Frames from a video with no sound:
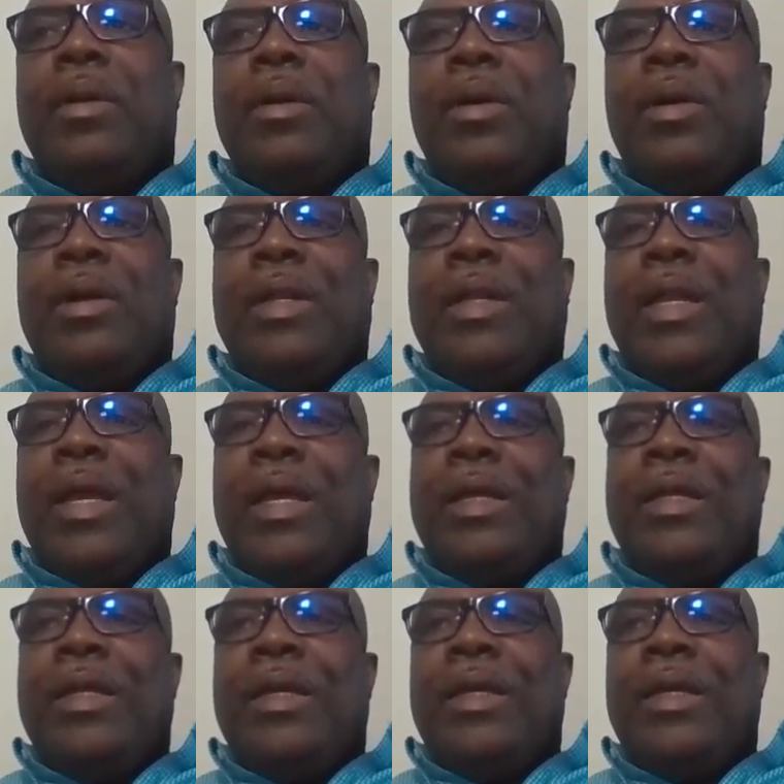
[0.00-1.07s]

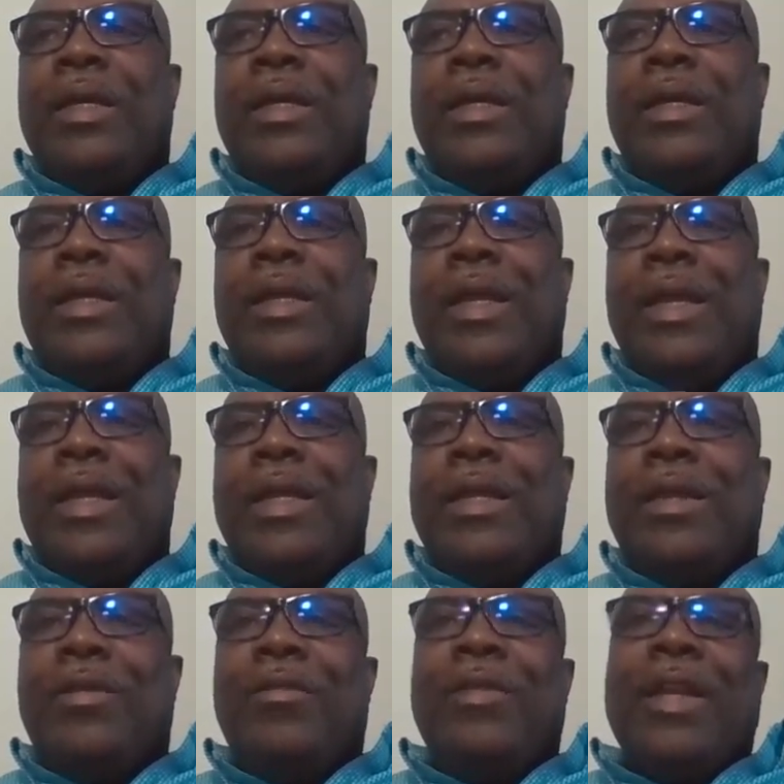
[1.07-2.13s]
Online
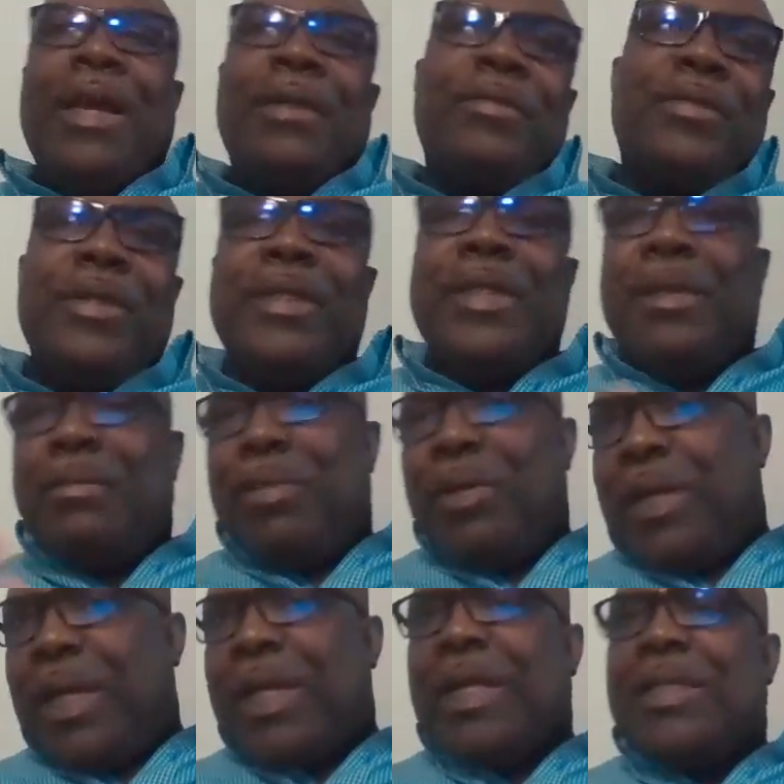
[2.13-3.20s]
learning overlaps with the
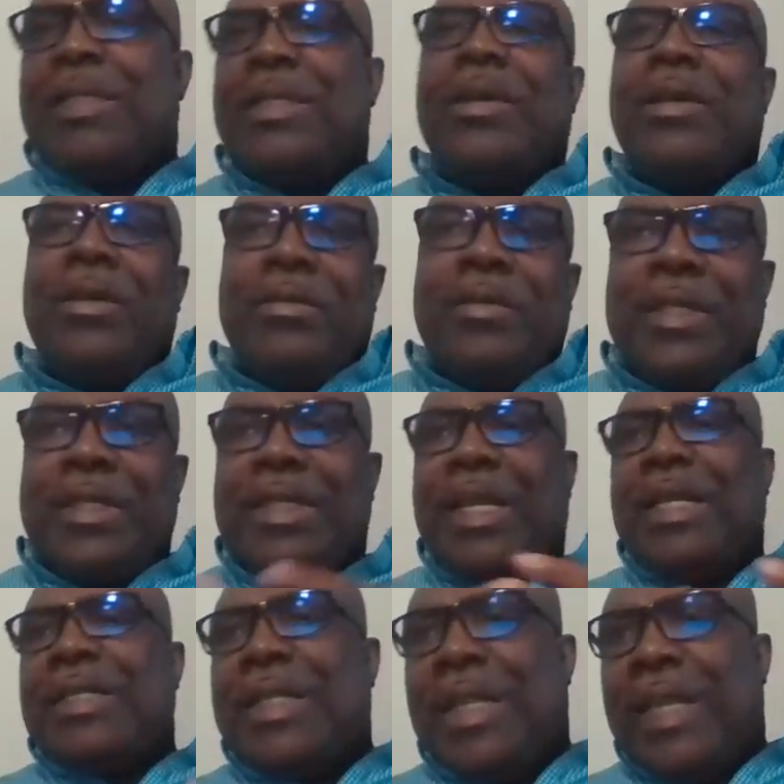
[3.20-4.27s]
broader category of
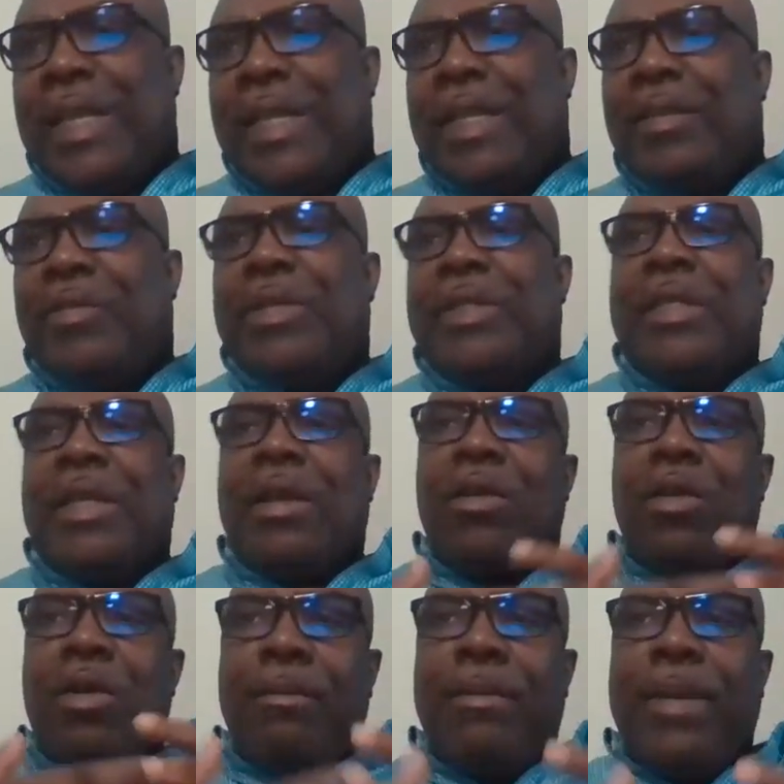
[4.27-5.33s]
distance learning, which
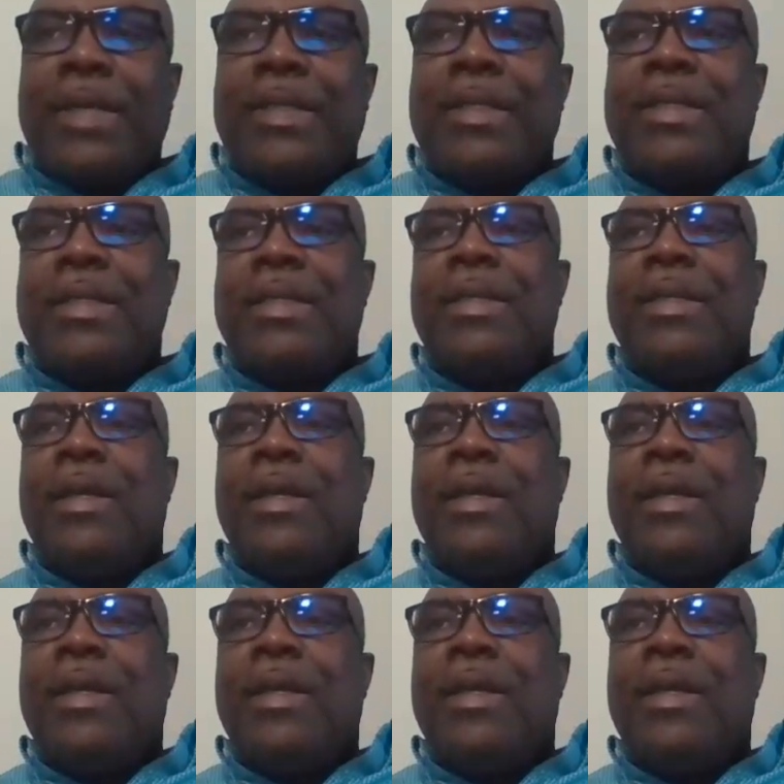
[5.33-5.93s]
encompasses